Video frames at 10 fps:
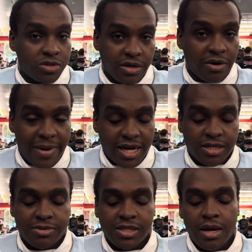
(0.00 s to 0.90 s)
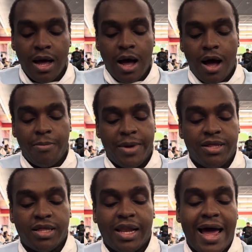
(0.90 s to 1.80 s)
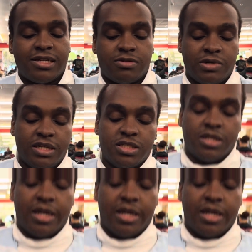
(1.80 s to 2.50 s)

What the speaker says: of your matchups. And then the last is